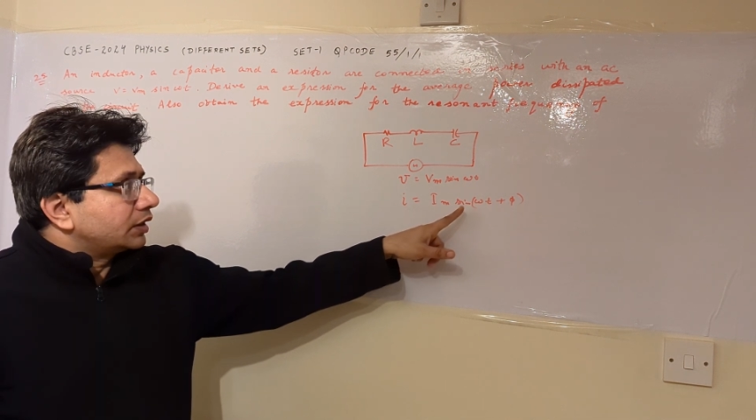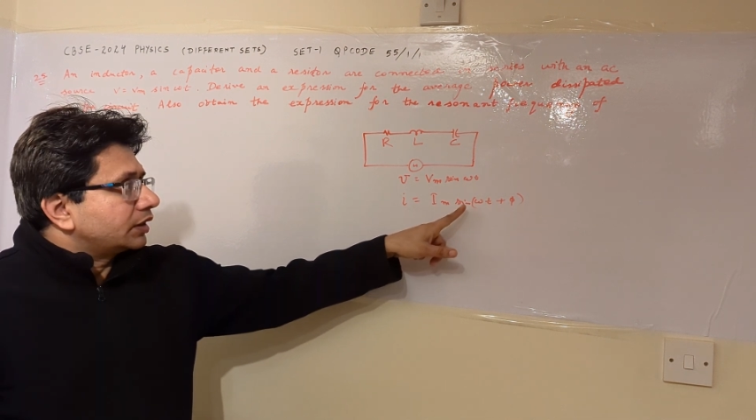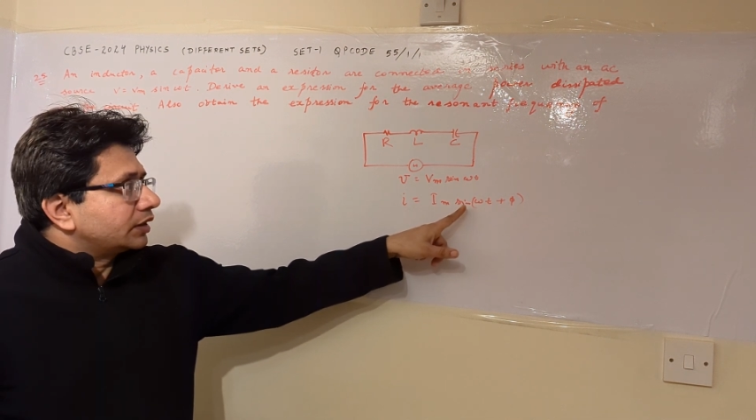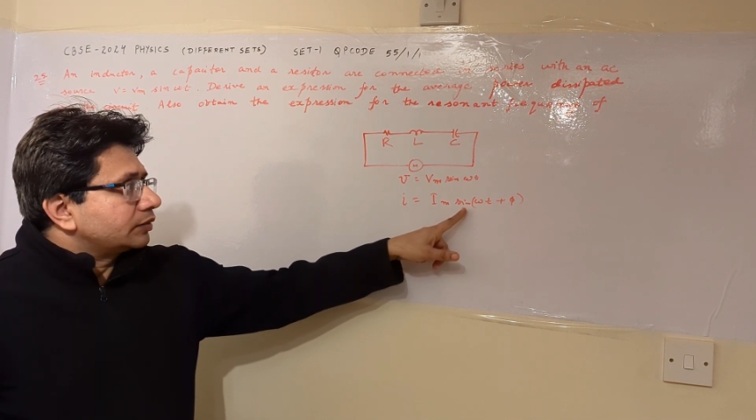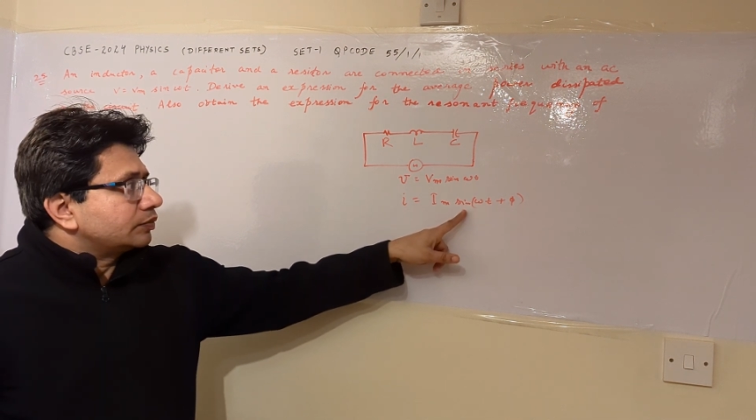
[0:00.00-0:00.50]

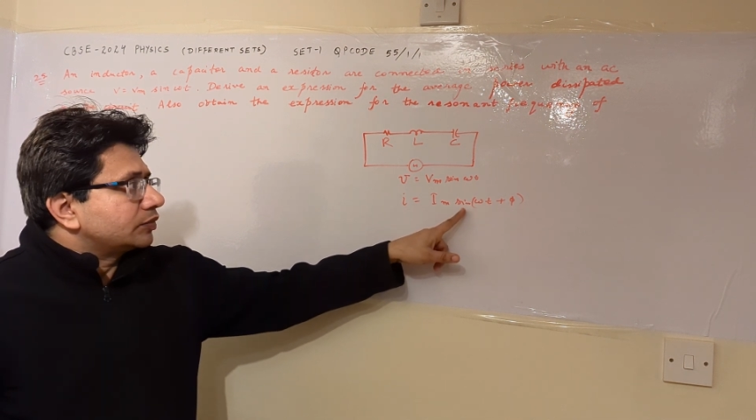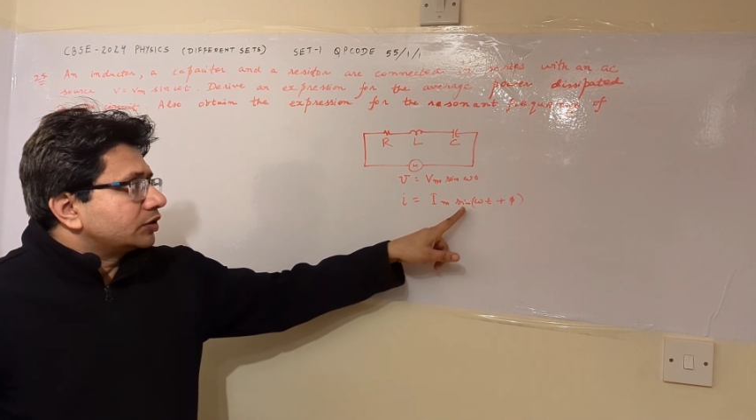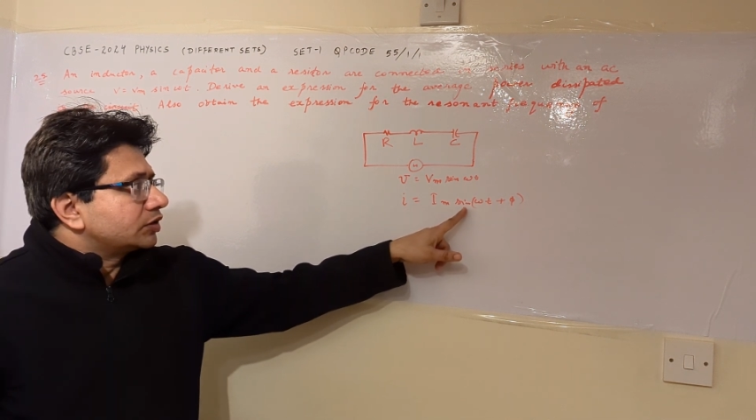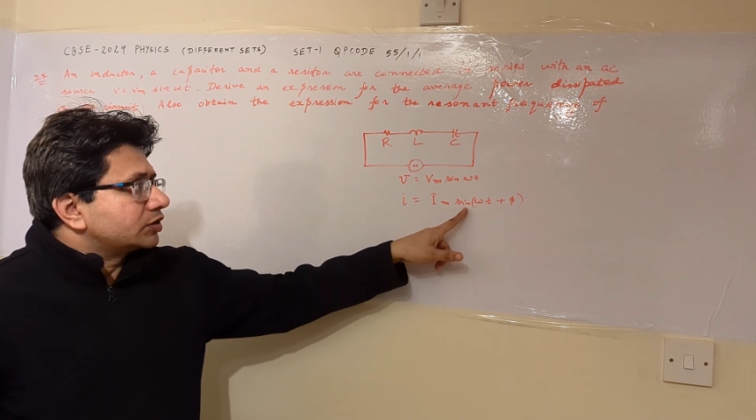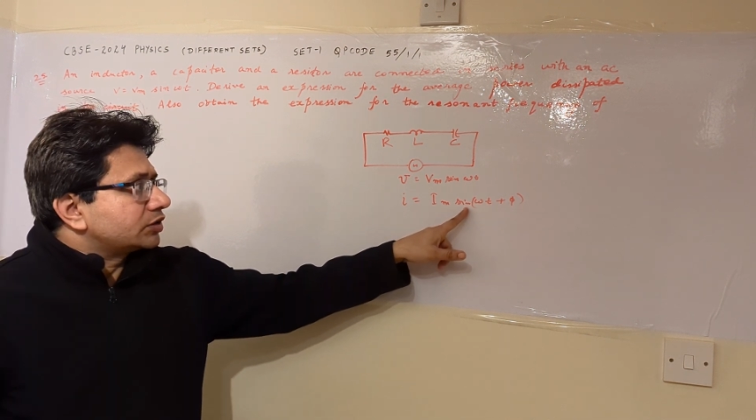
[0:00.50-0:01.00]
and
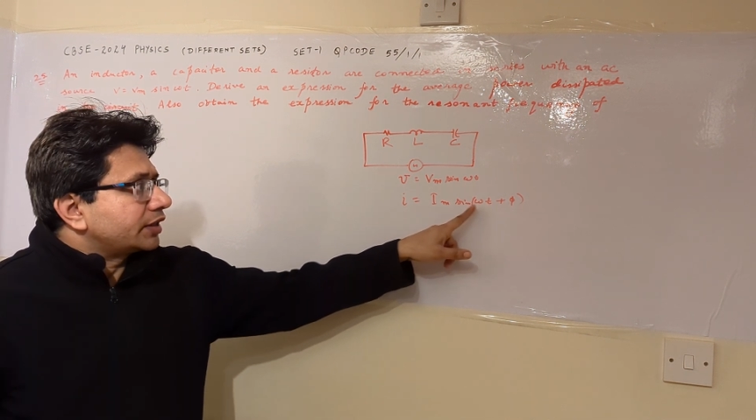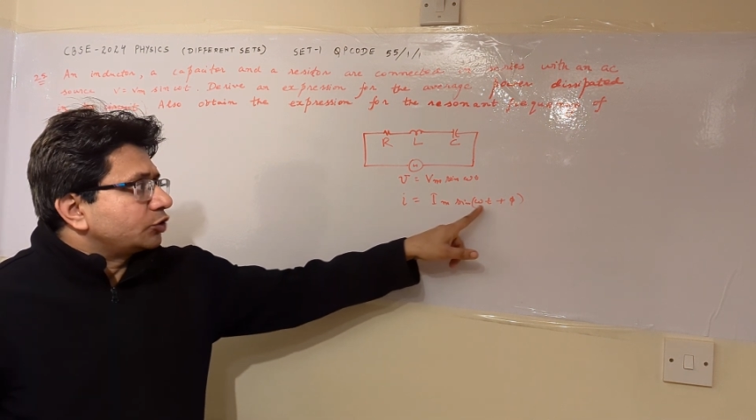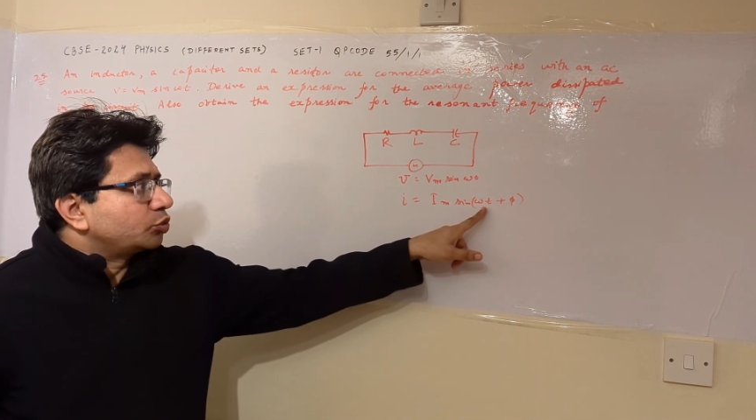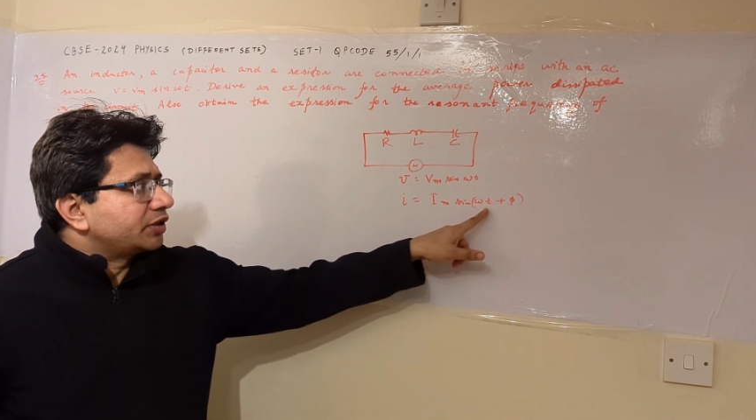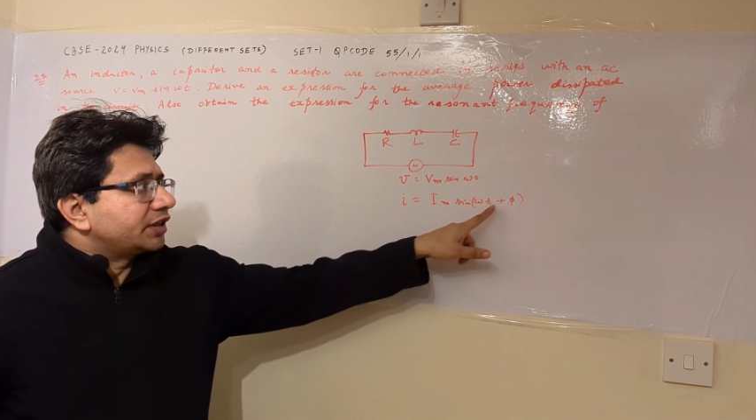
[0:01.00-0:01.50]
sine
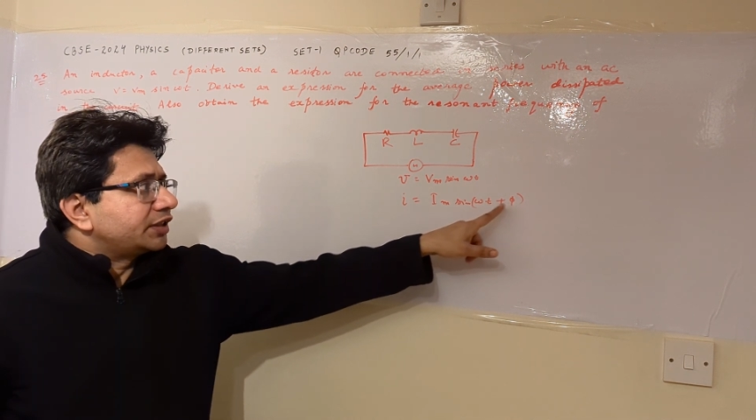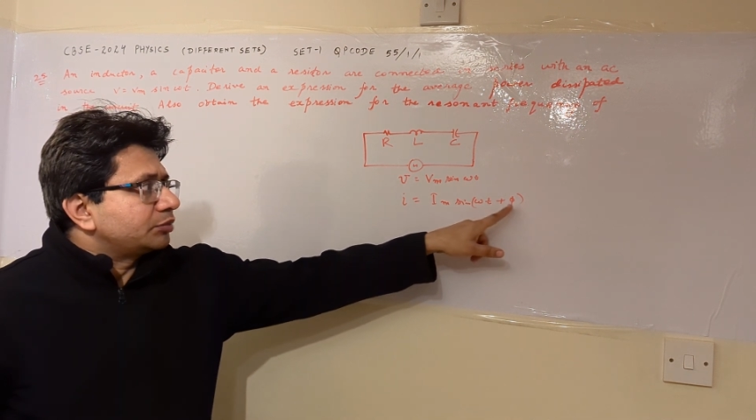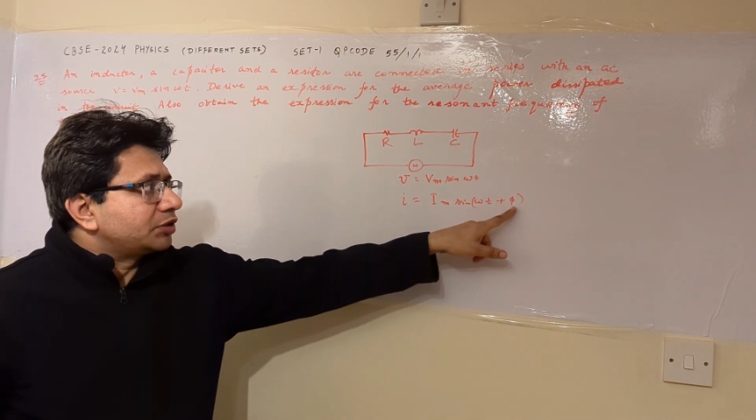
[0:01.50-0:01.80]
omega t